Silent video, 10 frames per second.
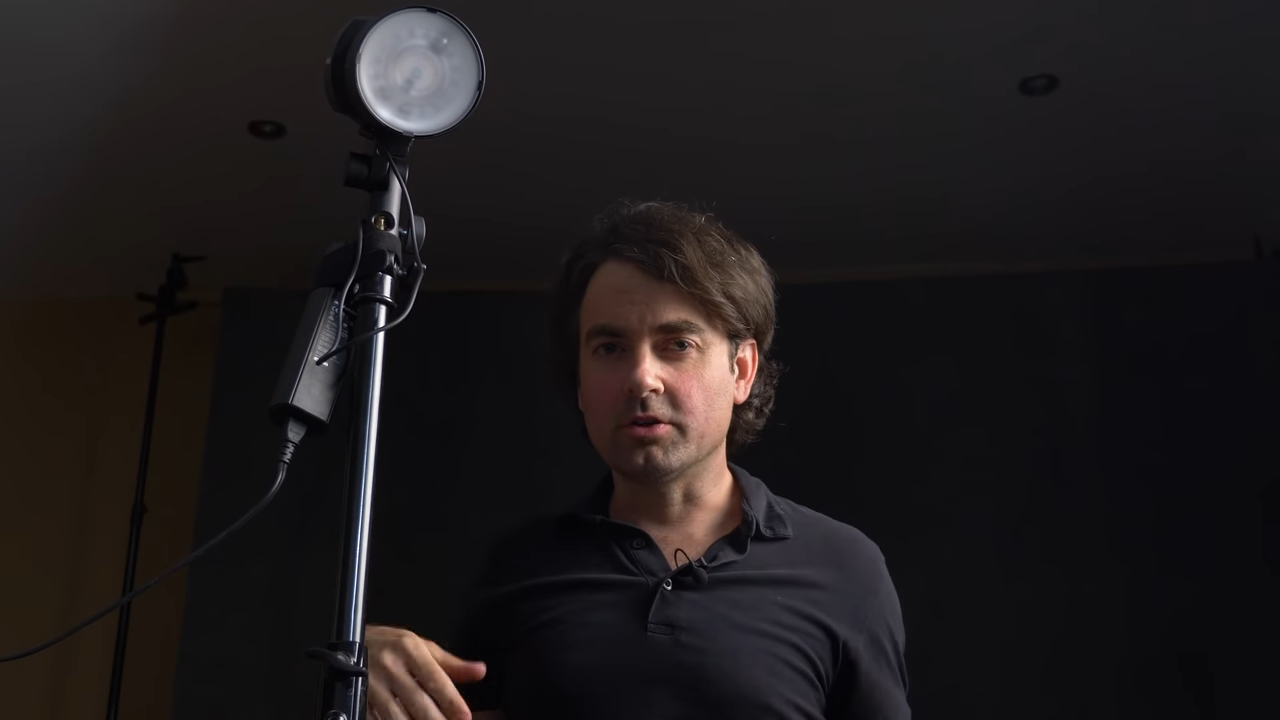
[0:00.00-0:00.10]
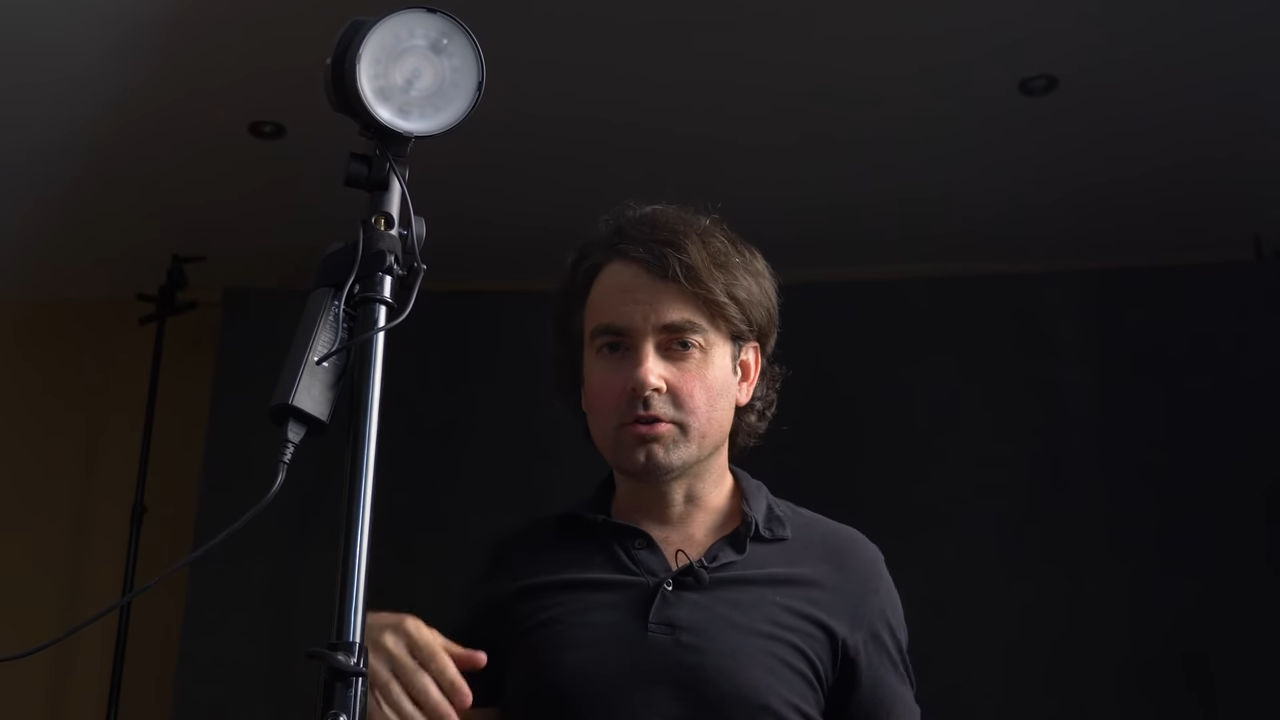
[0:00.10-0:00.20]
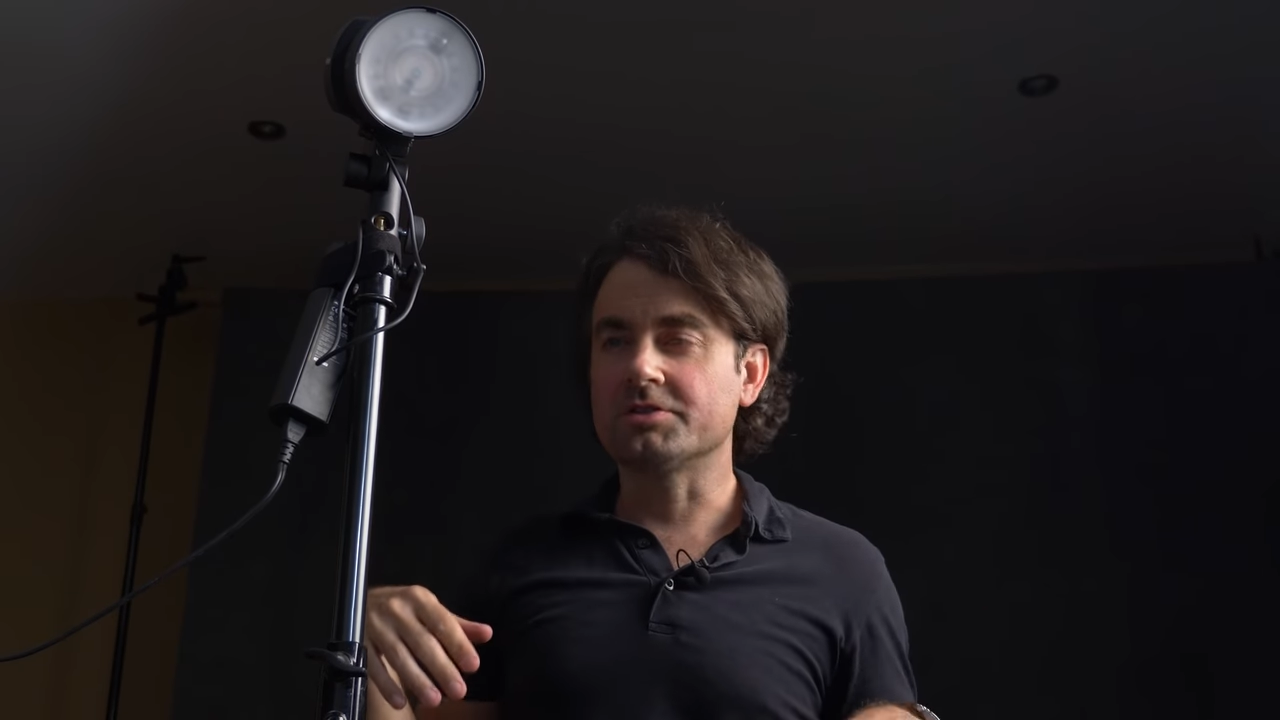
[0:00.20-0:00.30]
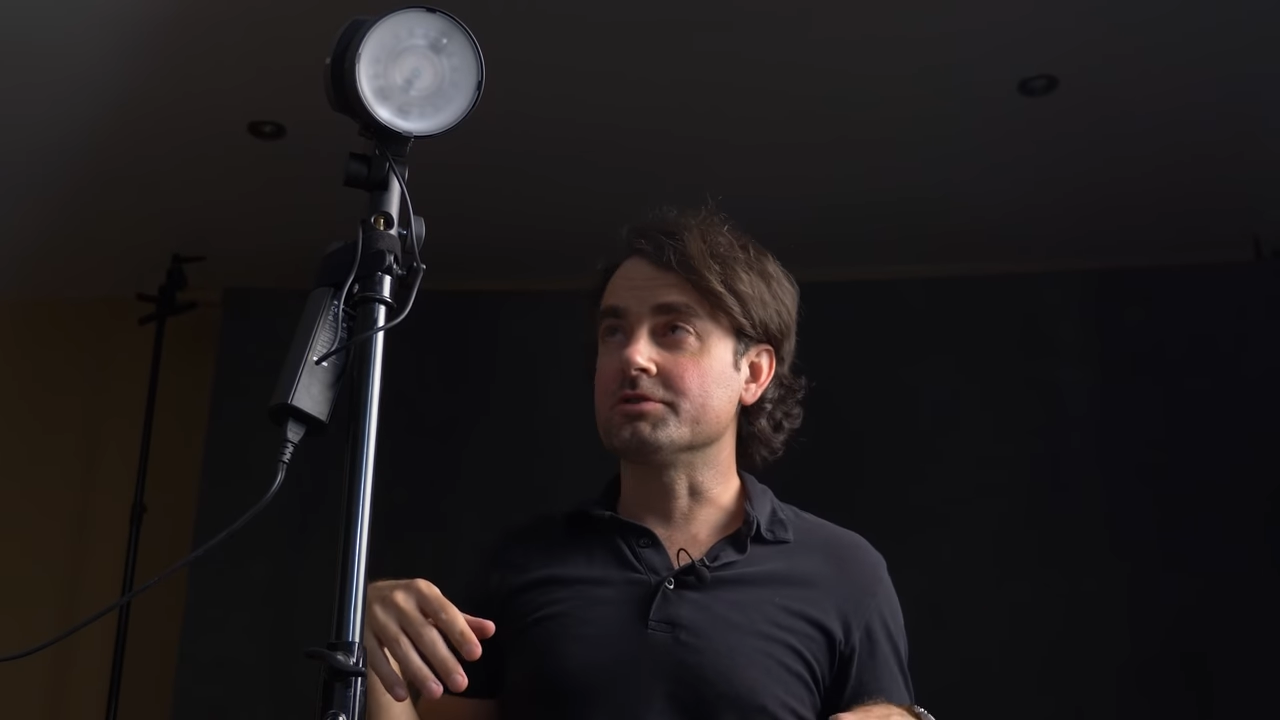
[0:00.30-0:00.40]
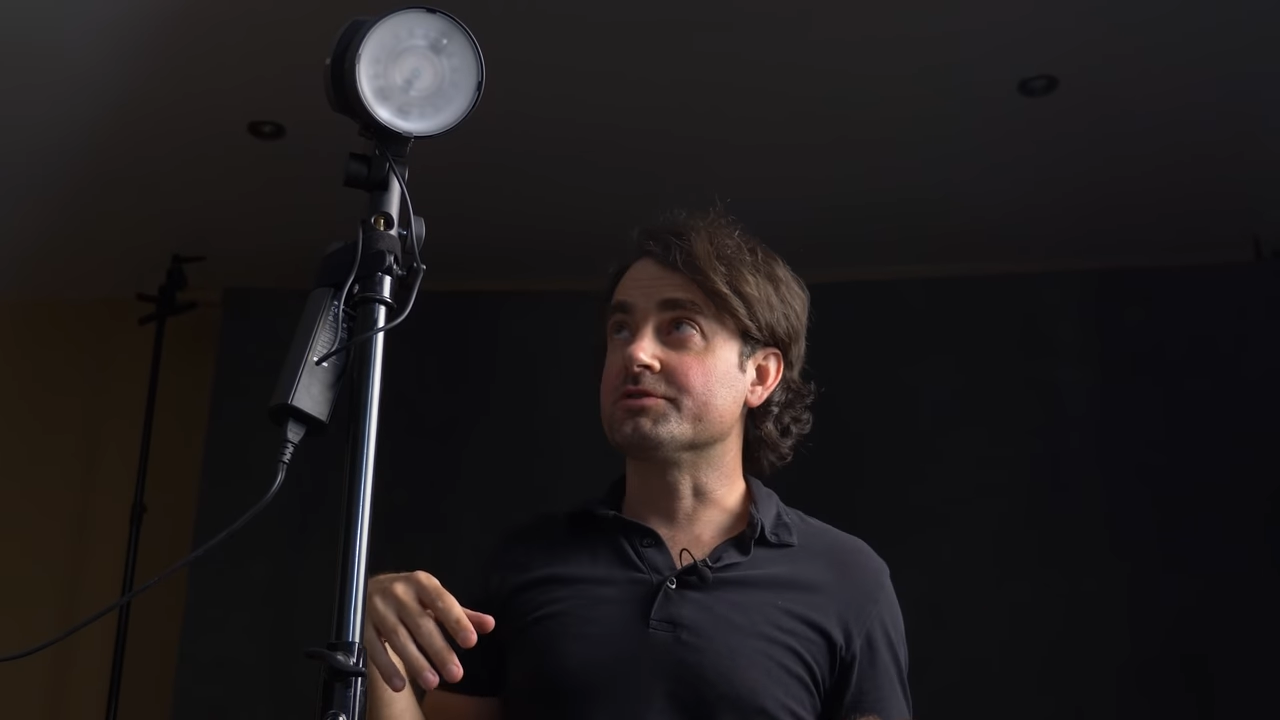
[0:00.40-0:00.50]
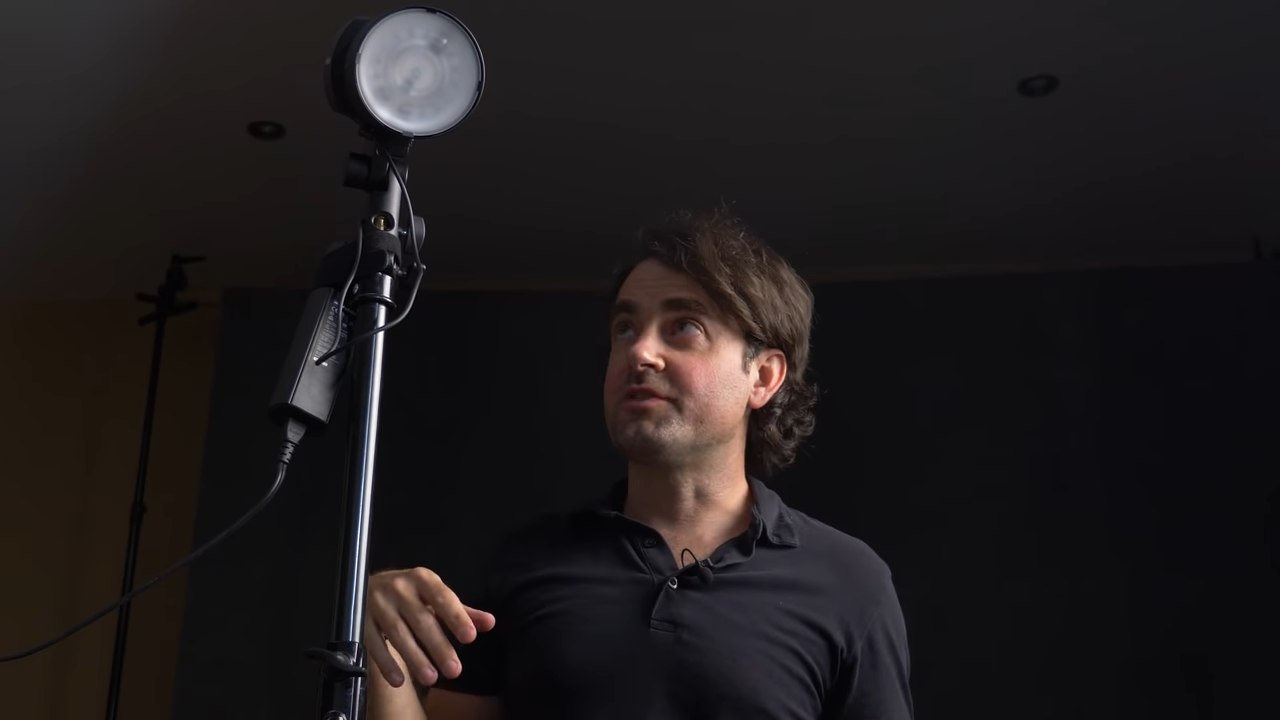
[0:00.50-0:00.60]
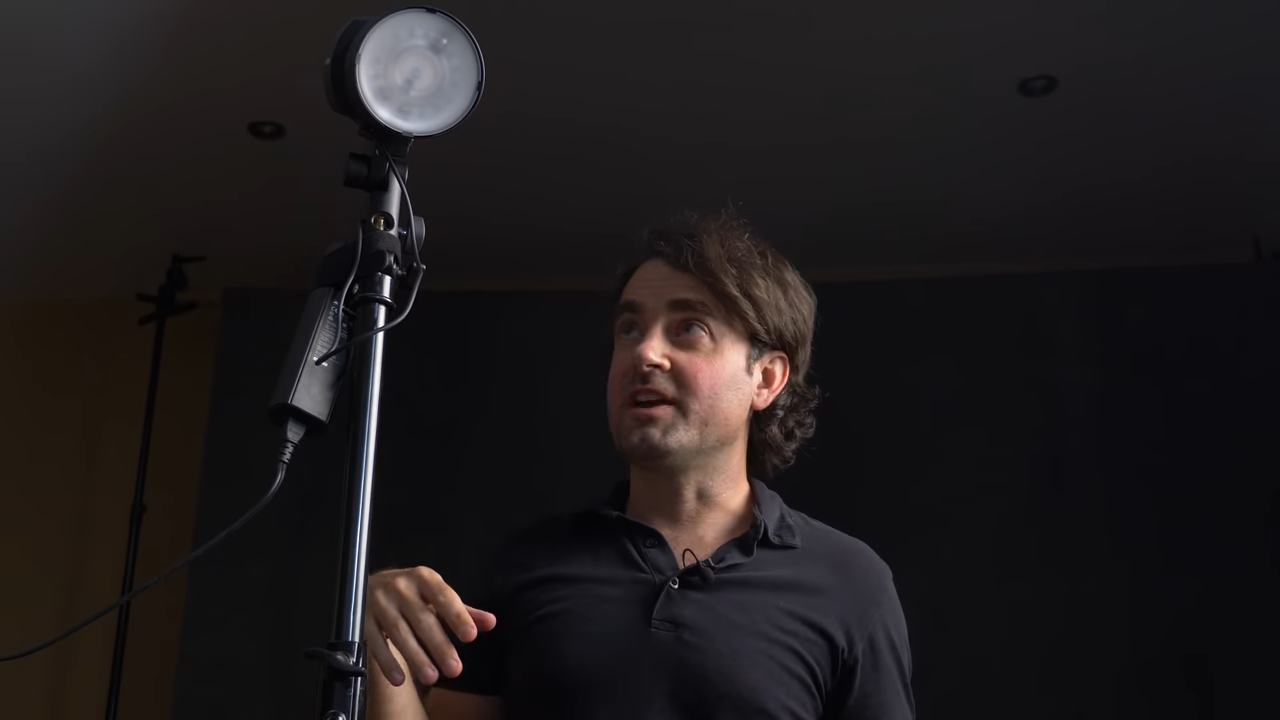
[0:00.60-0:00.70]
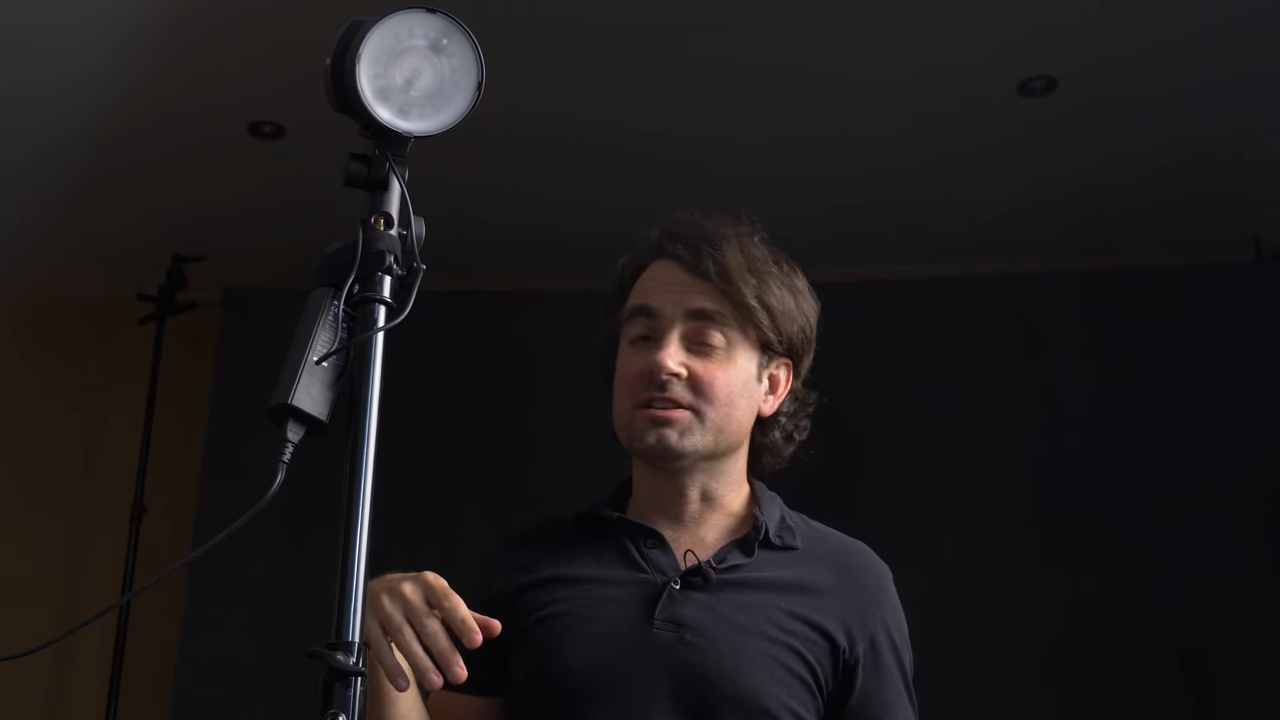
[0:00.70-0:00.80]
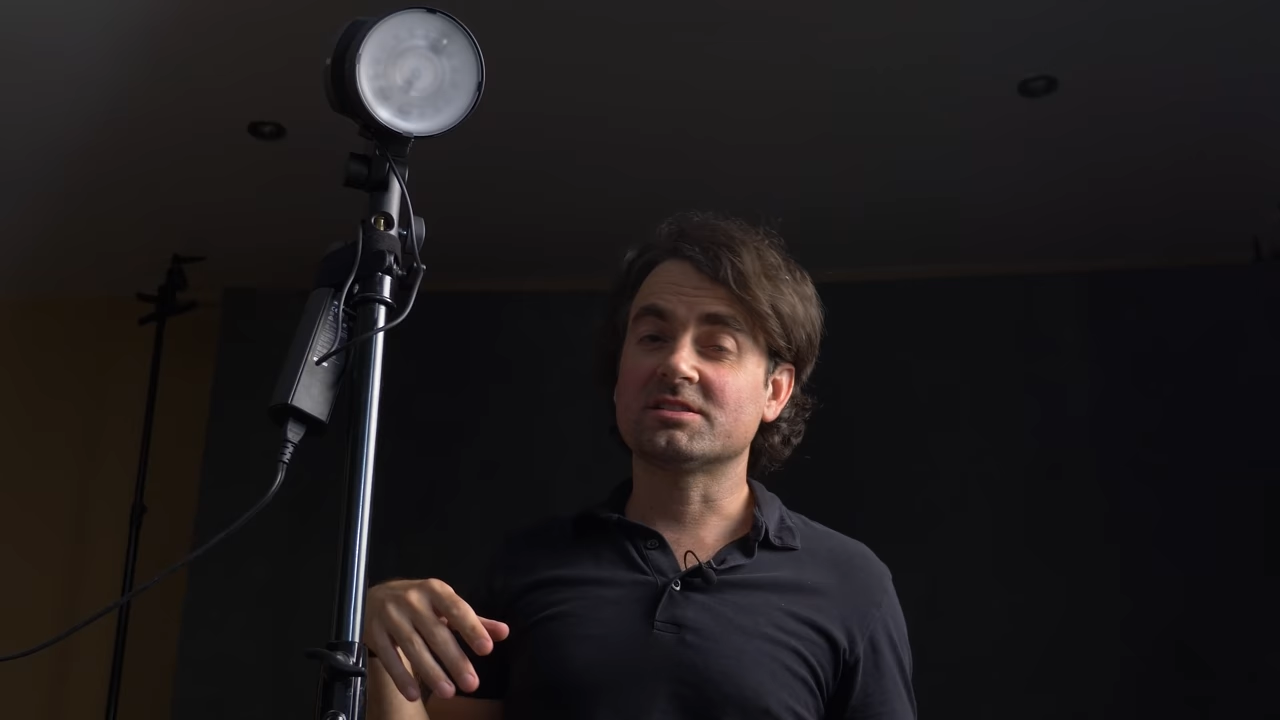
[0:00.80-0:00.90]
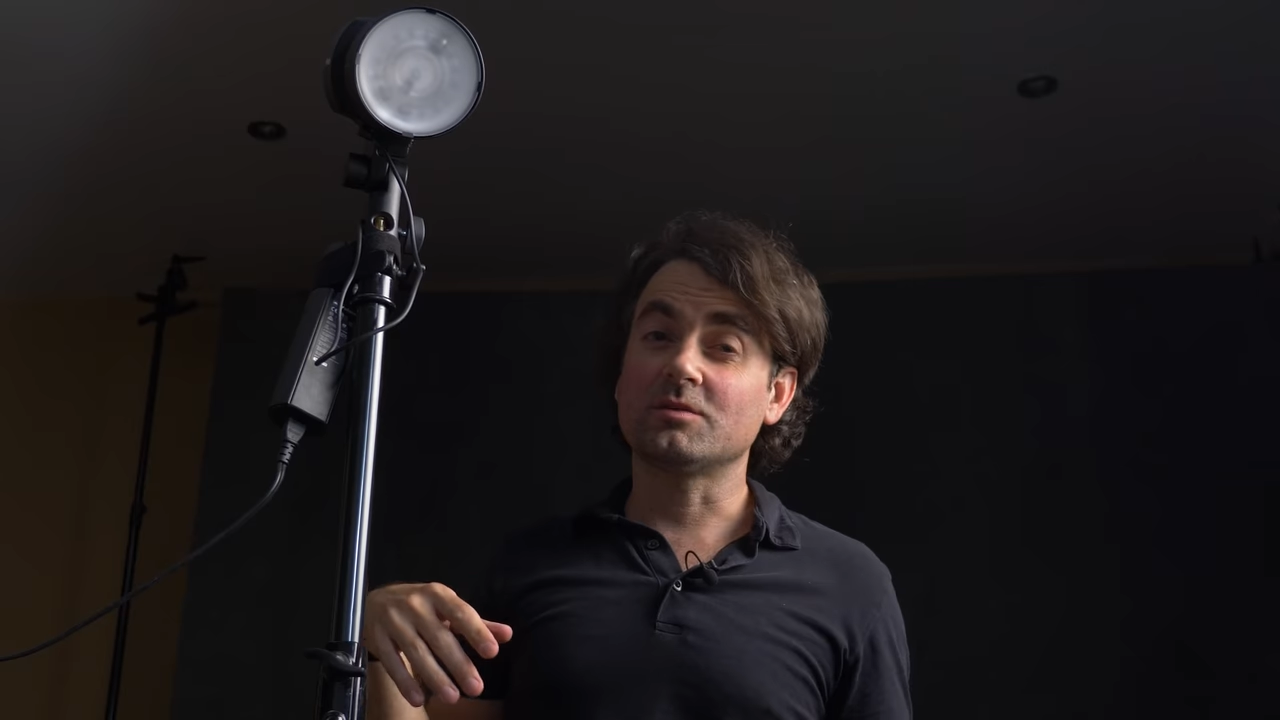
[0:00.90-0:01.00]
on Krystal's
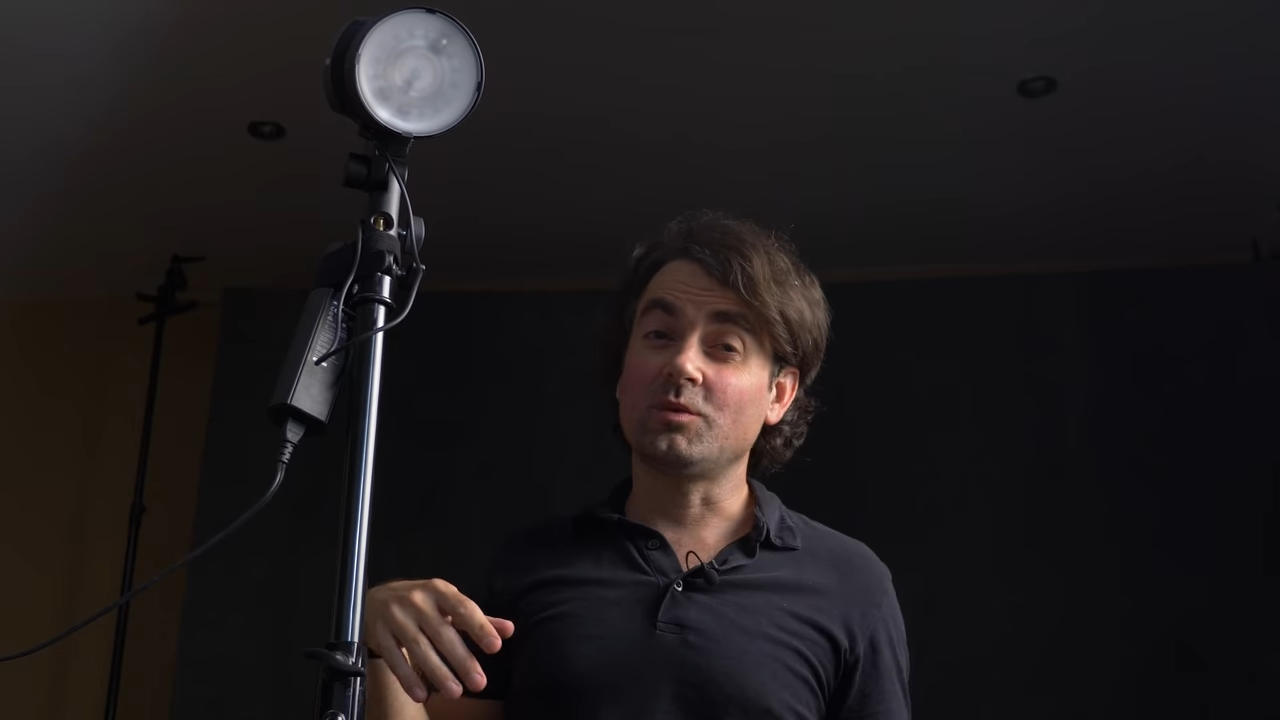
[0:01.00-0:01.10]
face,